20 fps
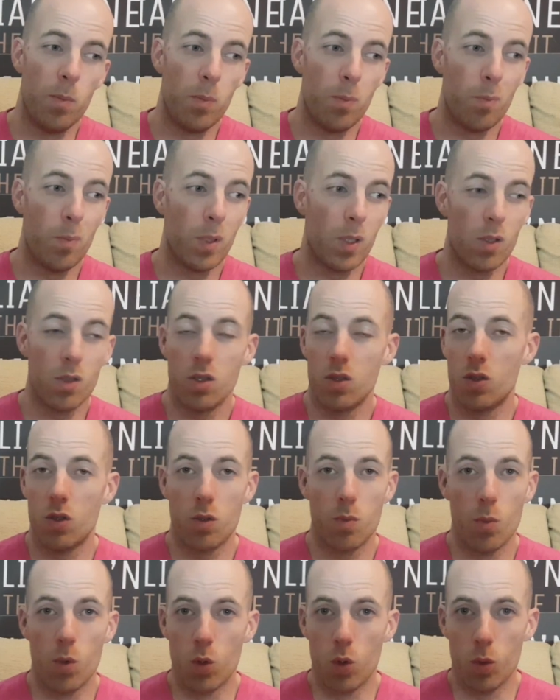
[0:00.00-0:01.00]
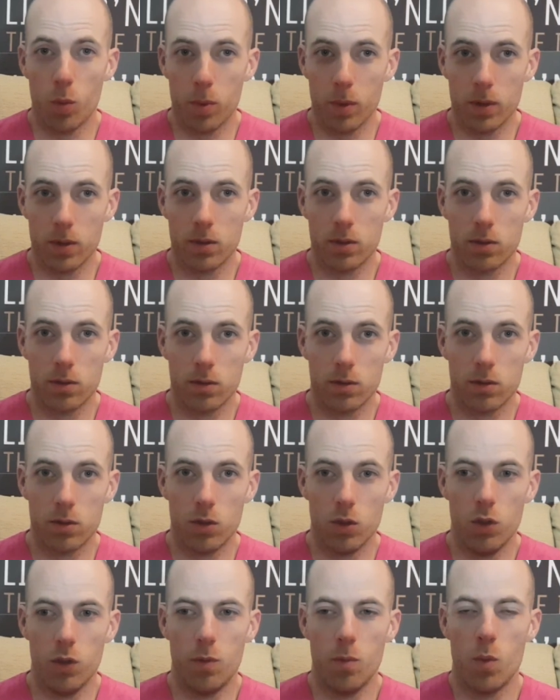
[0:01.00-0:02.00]
because it's just more open.
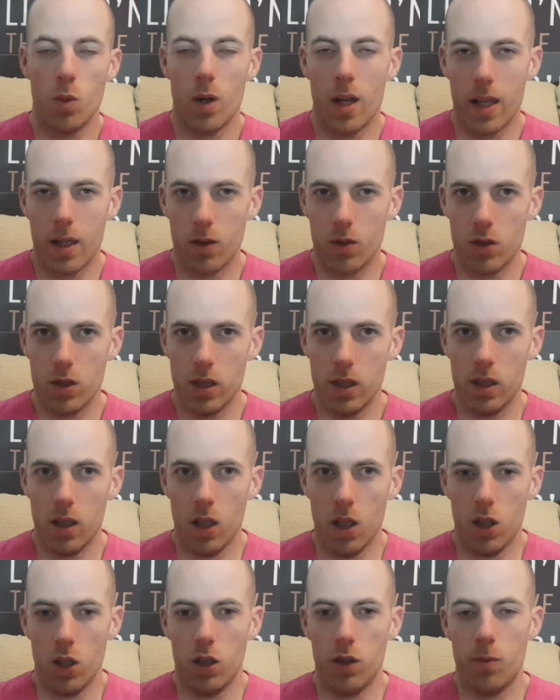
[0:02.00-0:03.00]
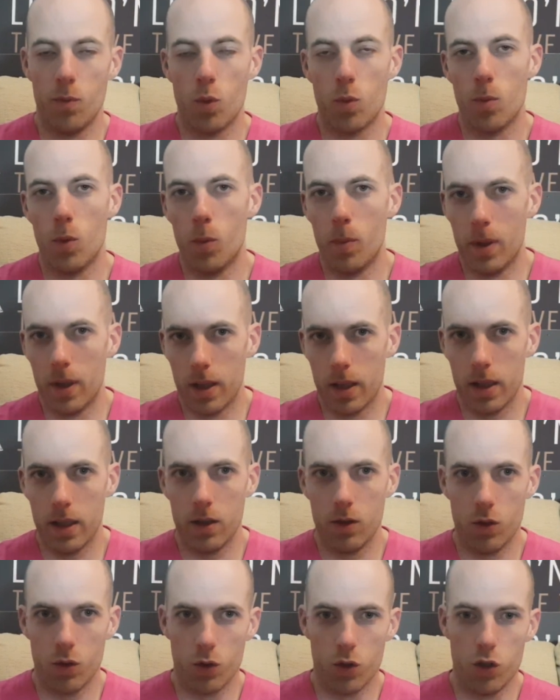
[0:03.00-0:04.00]
You've more energy, you've more mobility
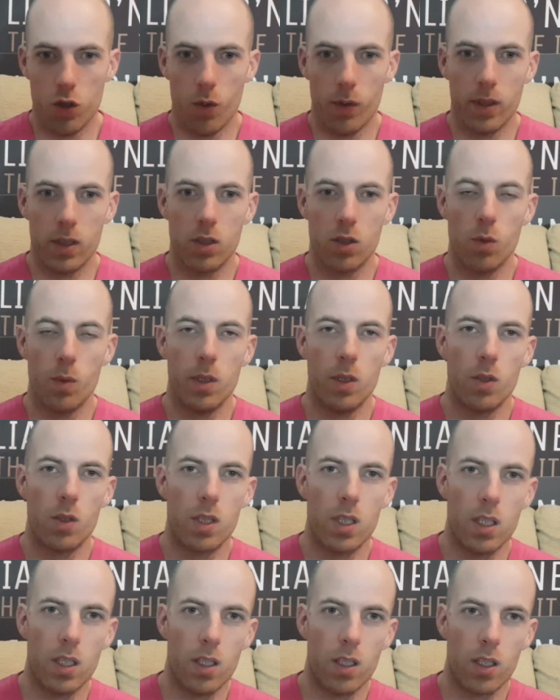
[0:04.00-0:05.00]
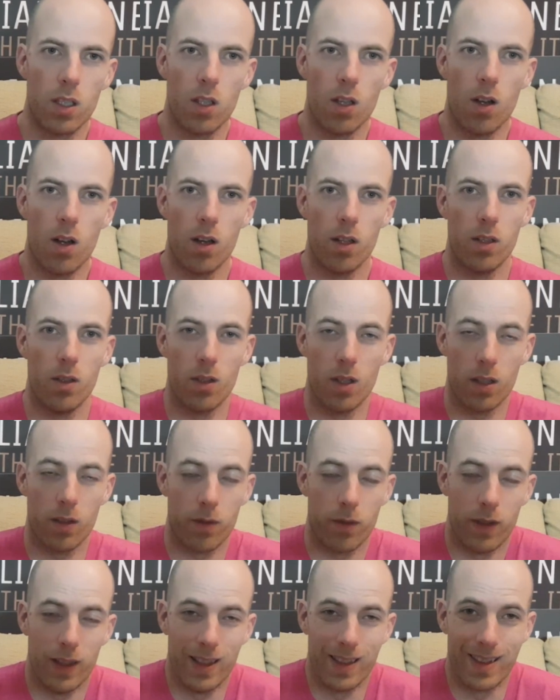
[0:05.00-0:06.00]
in your joints, so when you're sitting in the car, you're not
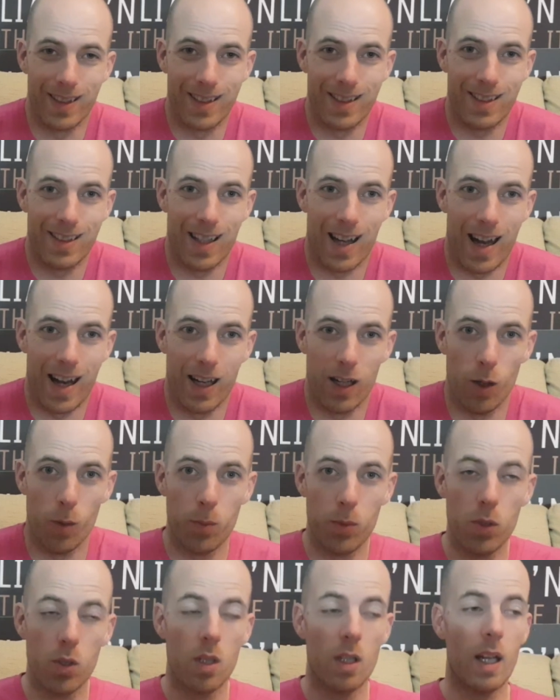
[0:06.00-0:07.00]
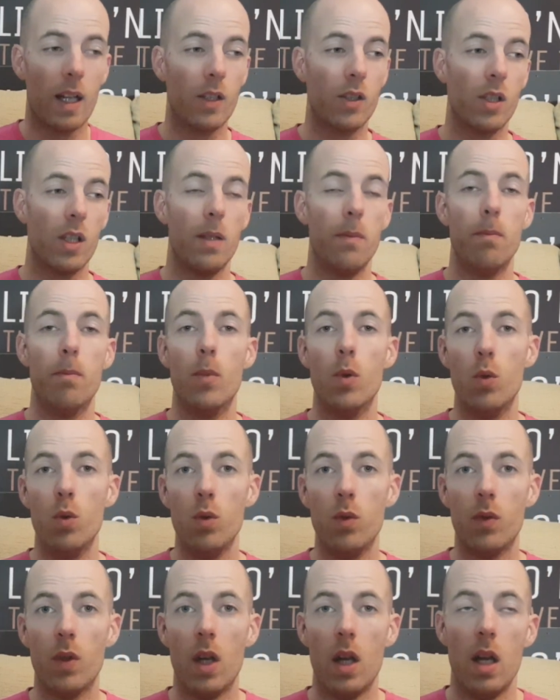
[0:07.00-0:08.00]
feeling tied up, you can actually move.
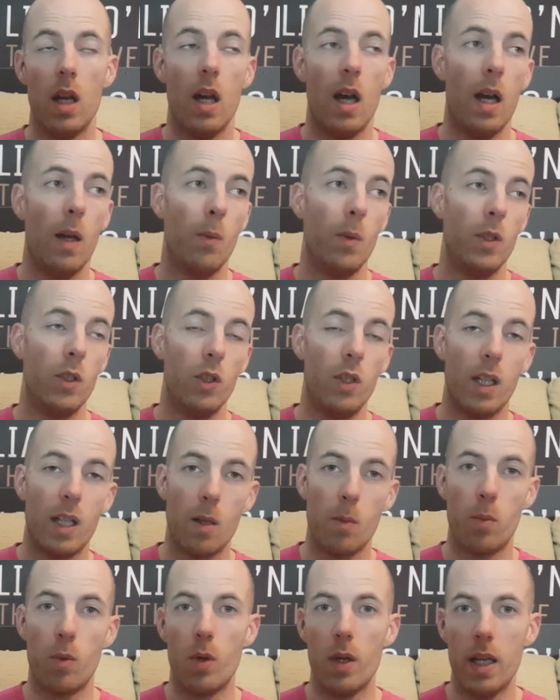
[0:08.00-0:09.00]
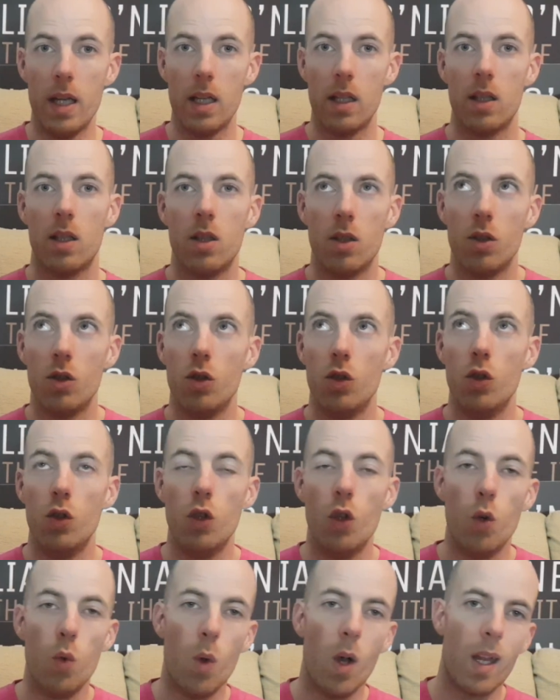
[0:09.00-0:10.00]
And when you take a break, you
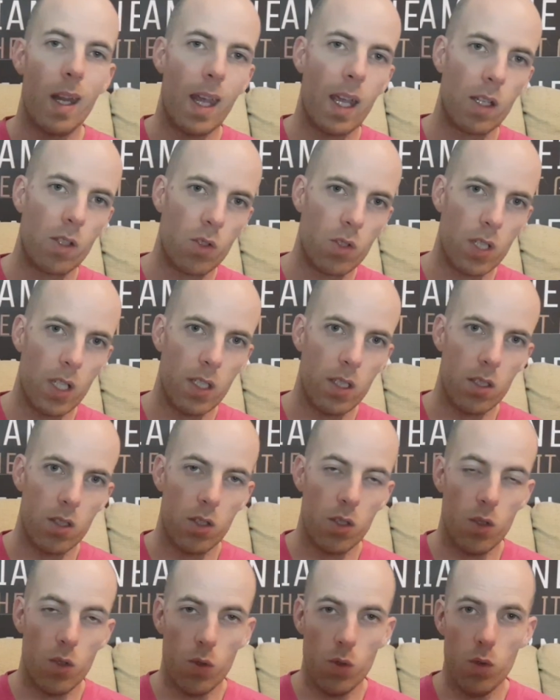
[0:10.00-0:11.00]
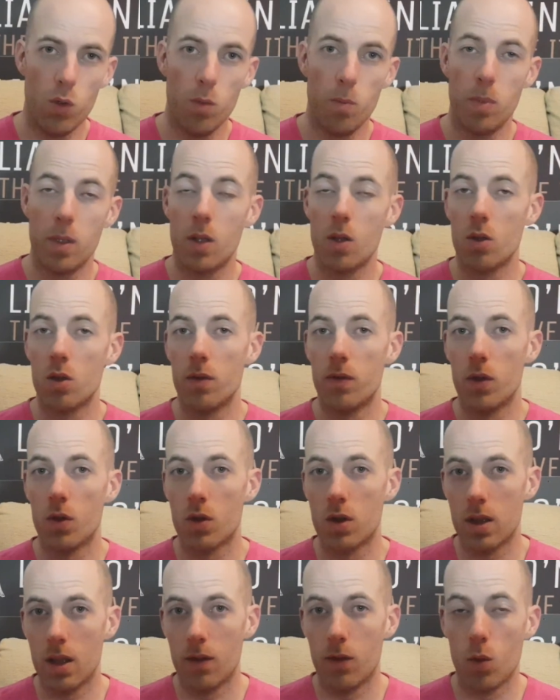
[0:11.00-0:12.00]
know what exercises to do because of your
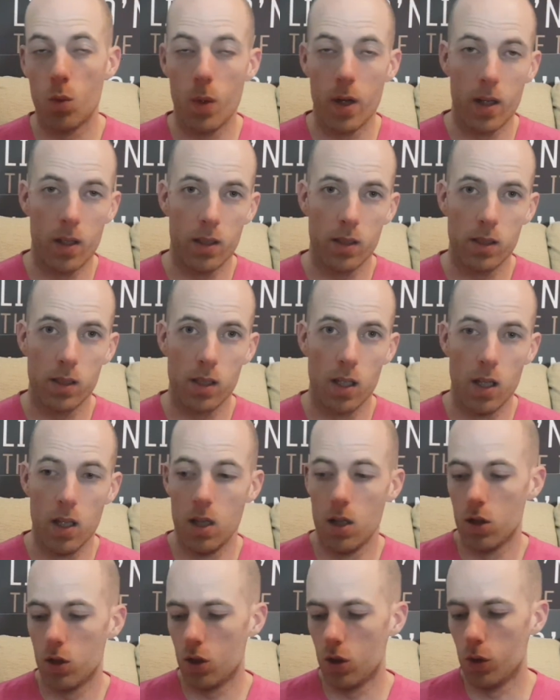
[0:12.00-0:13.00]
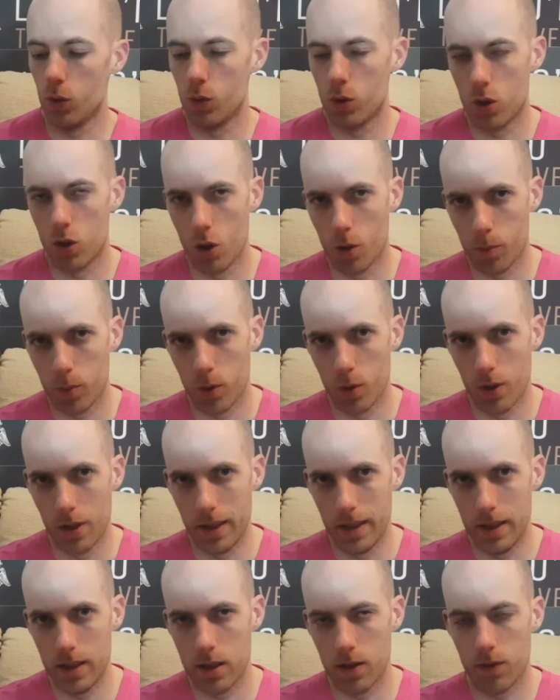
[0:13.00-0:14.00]
self-awareness, to loosen up your
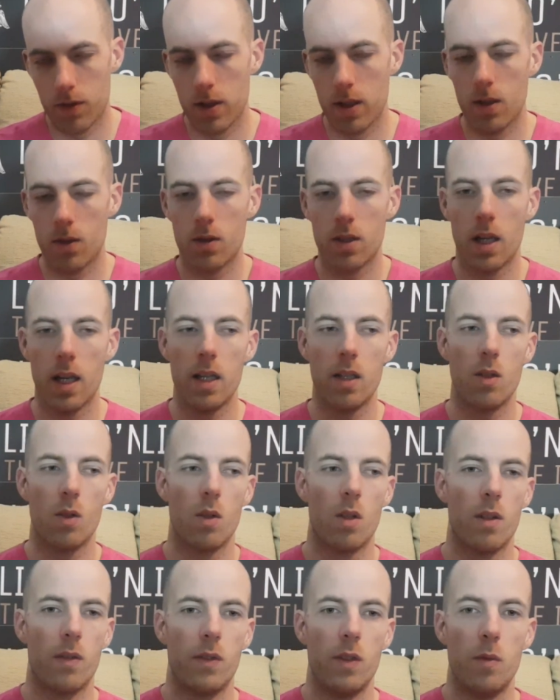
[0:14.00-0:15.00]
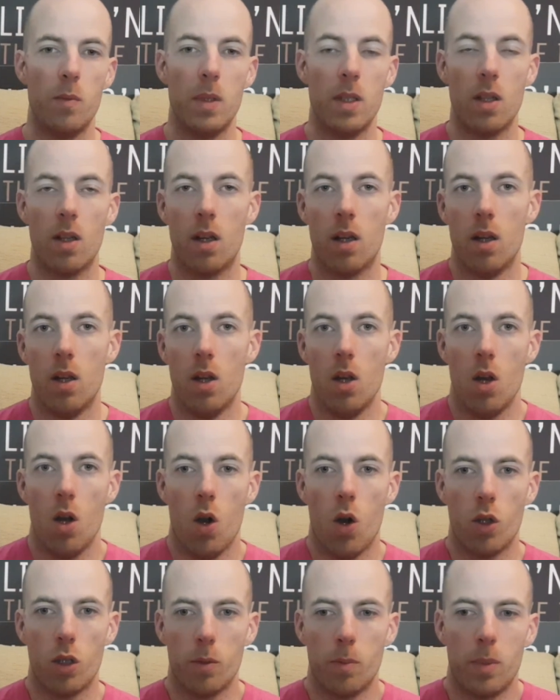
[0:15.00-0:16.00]
knees if they're tight, or if you've been
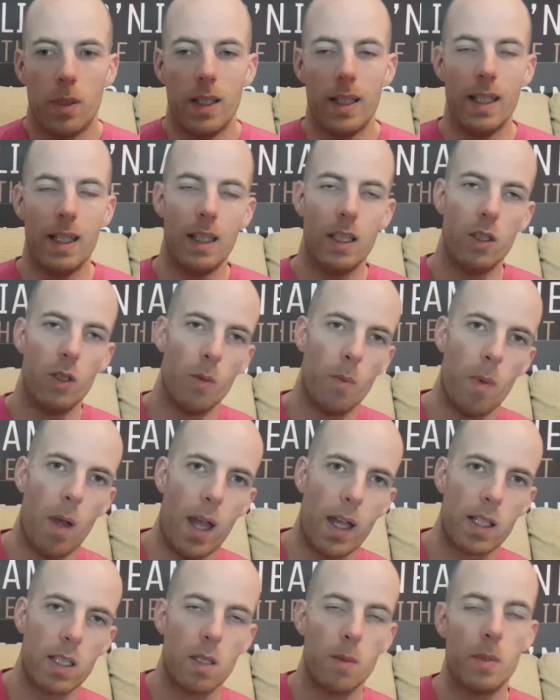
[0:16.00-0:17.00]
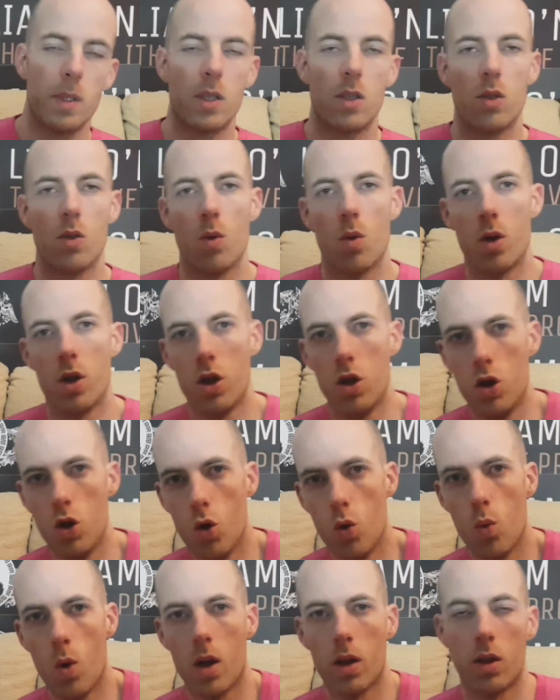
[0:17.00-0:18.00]
on a plane and your back's a bit sore, you know
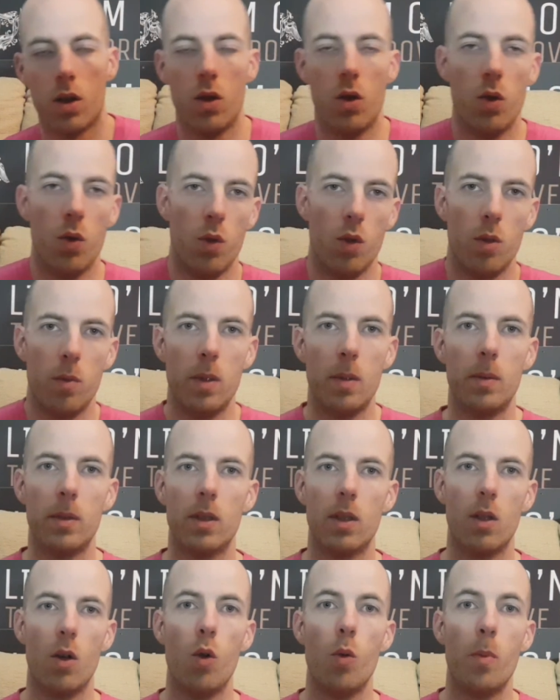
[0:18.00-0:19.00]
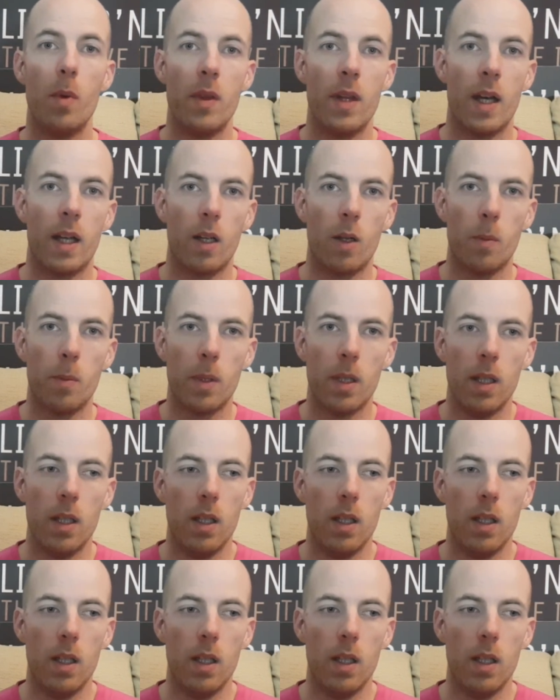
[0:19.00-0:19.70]
what to do to be able to open that up.